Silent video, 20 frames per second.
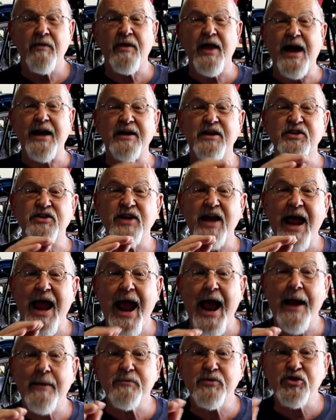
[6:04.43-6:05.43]
That is
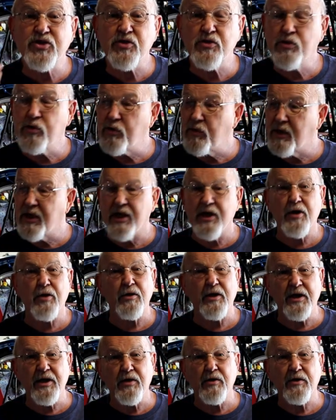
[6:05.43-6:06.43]
absolutely
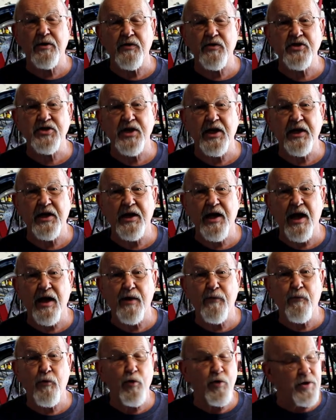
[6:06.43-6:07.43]
illegal in the state of
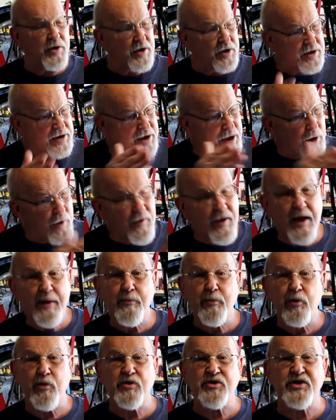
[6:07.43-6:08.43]
California to tell
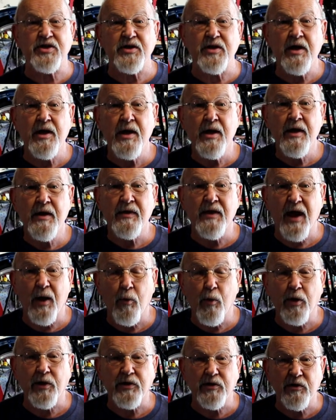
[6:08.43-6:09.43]
that person
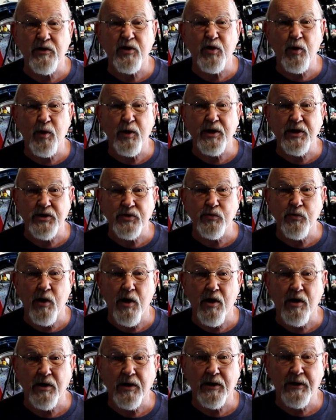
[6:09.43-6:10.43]
that what they're doing is
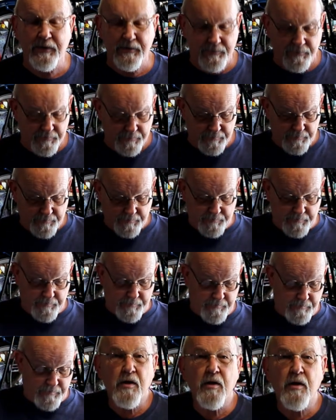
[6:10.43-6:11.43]
wrong.
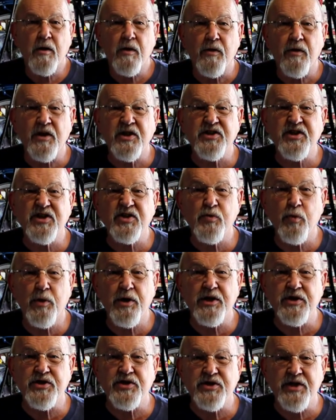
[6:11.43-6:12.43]
This is
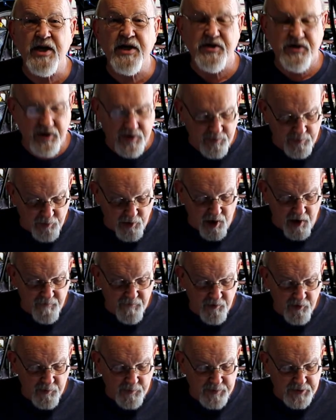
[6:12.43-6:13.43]
what it says in
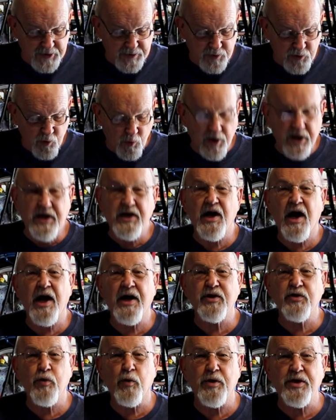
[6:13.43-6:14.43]
Proverbs
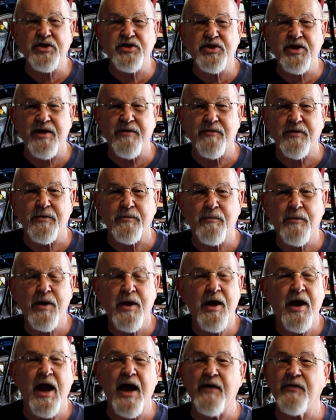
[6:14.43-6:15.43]
29:27,
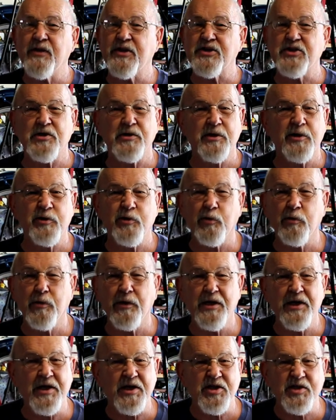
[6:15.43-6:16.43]
and this
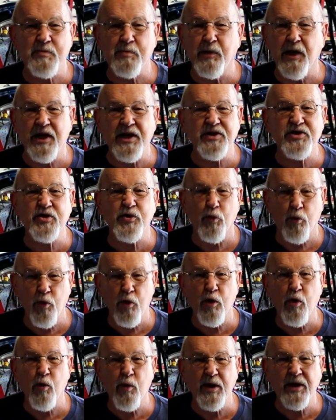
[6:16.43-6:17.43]
literally explains the
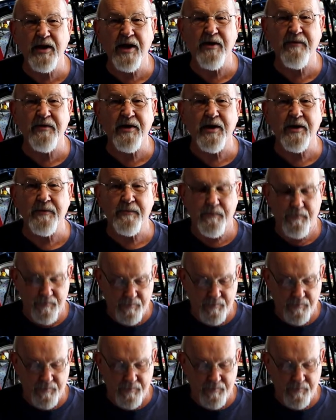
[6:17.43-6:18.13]
world we live in.